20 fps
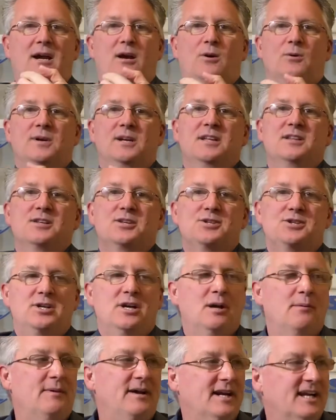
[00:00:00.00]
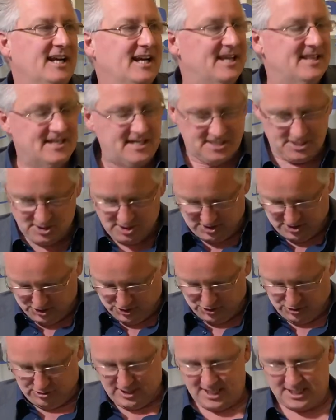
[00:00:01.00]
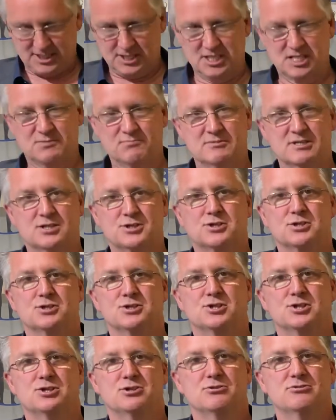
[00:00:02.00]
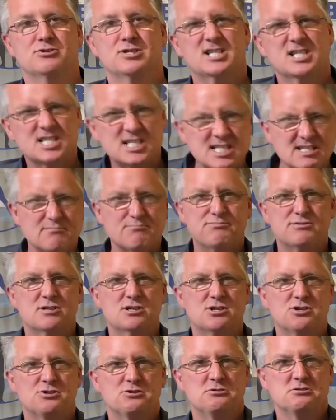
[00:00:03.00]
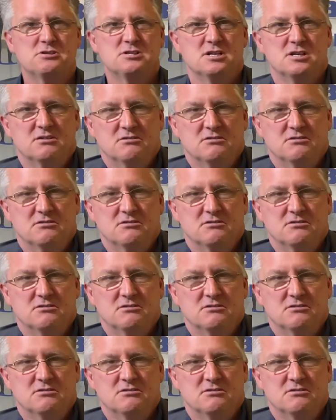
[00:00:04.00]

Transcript: in the stomach, and then you contract these muscles so they can't punch through there,